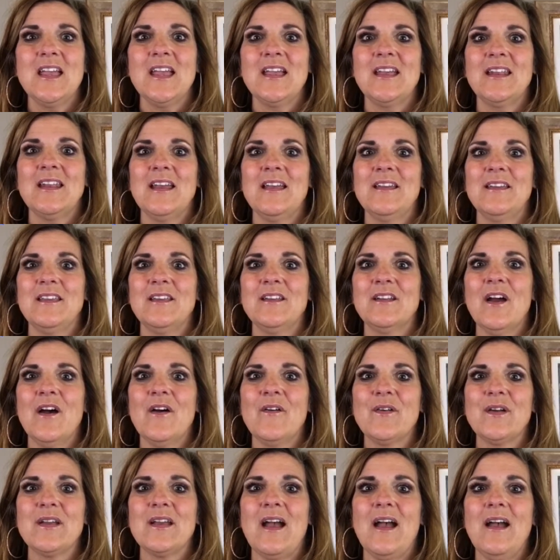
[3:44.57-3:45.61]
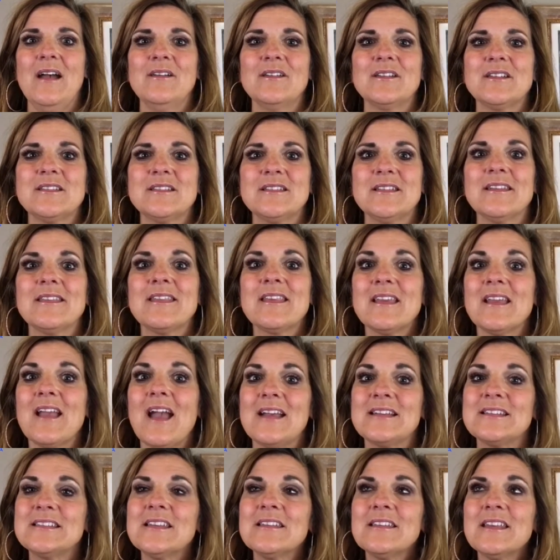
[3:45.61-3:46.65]
and I still think
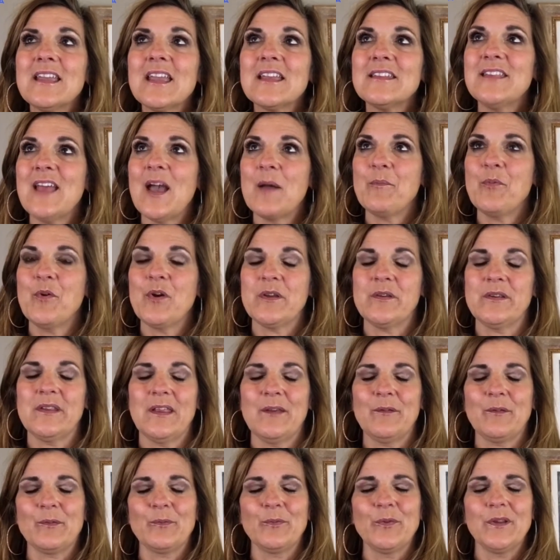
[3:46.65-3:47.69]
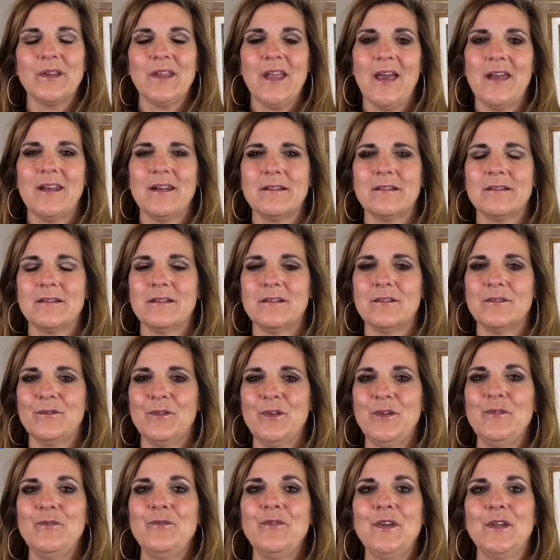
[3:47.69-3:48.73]
at that point, like, we really hadn't
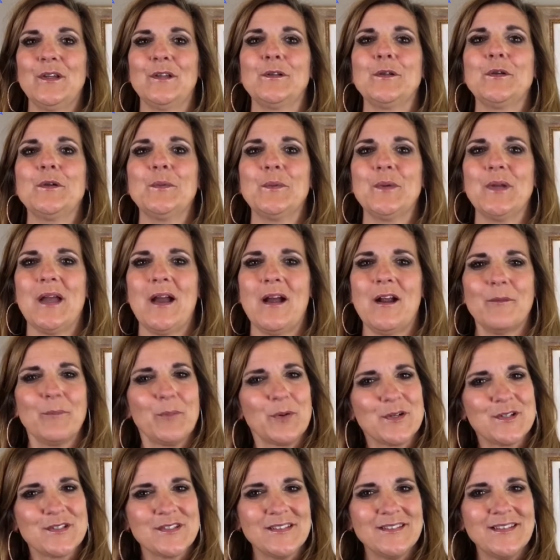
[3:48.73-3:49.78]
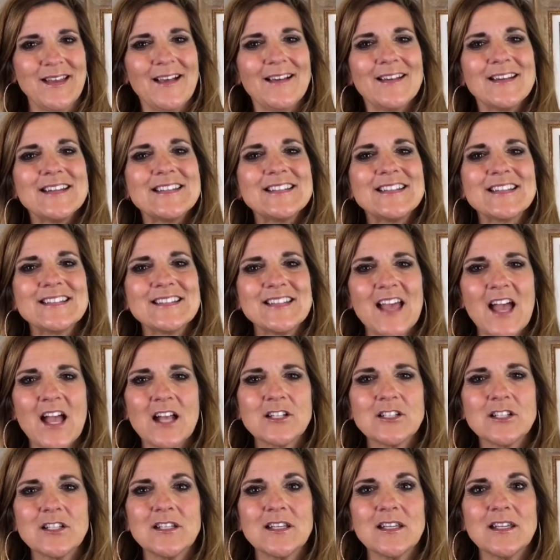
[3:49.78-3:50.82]
revealed who our personalities
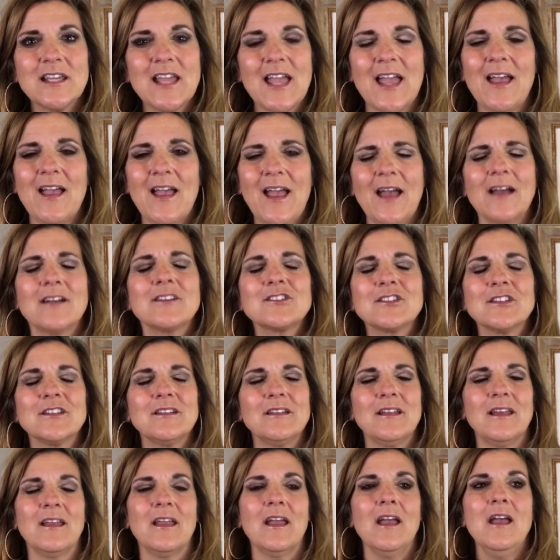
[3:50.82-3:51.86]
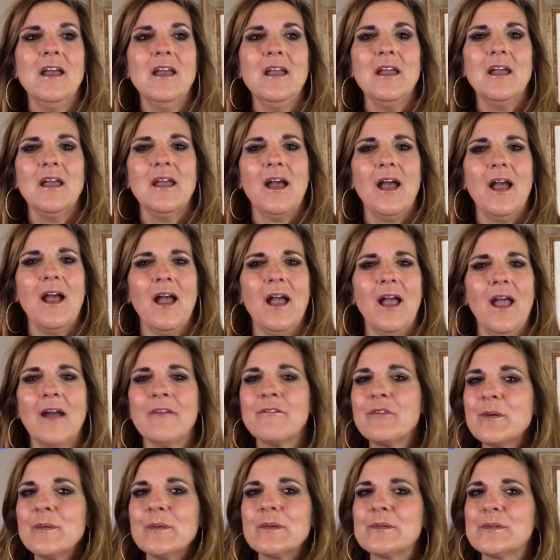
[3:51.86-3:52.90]
exactly. Actually, like,
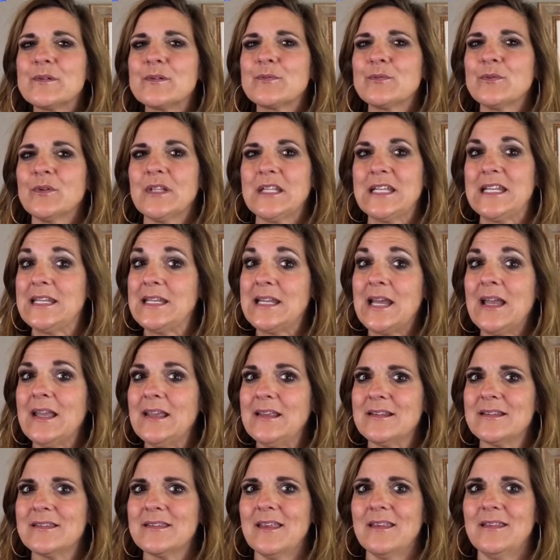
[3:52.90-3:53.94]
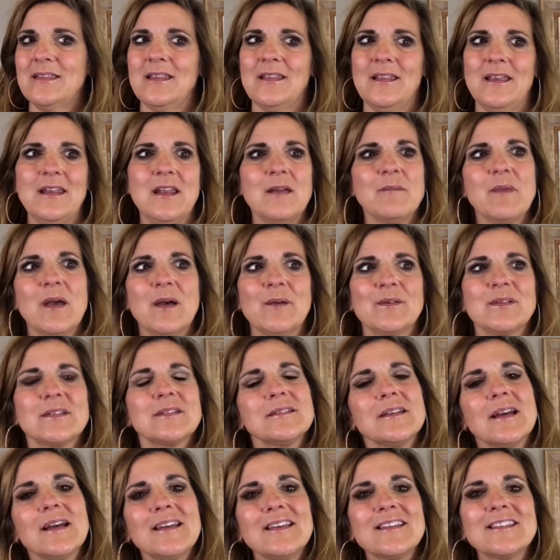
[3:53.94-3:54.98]
everyone was really nice. Like, the lady I met was
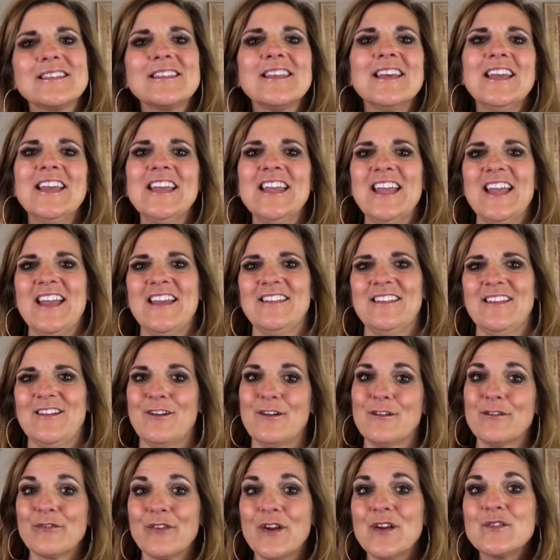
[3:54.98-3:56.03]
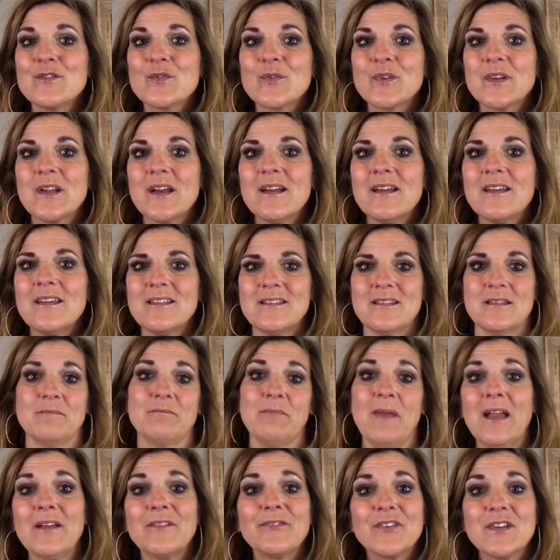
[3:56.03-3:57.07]
nice. And then her friends were nice, and
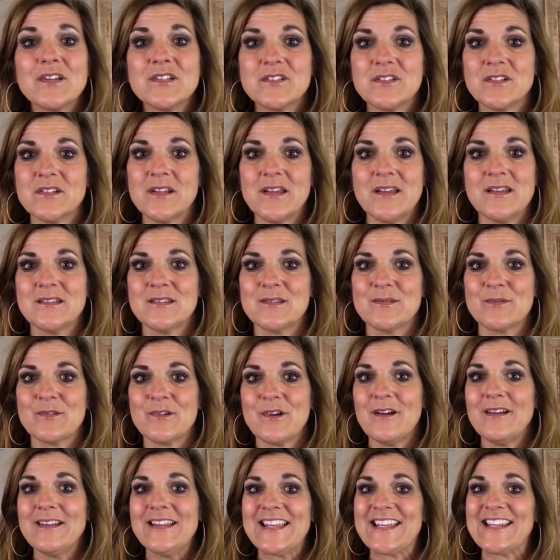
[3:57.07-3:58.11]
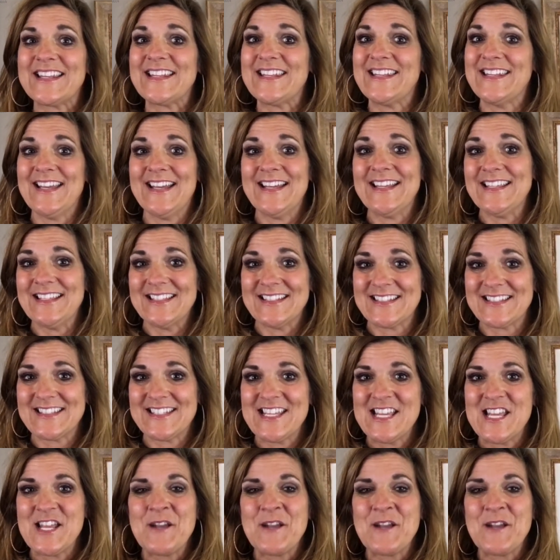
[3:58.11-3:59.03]
my friends are nice, and we're all like nice.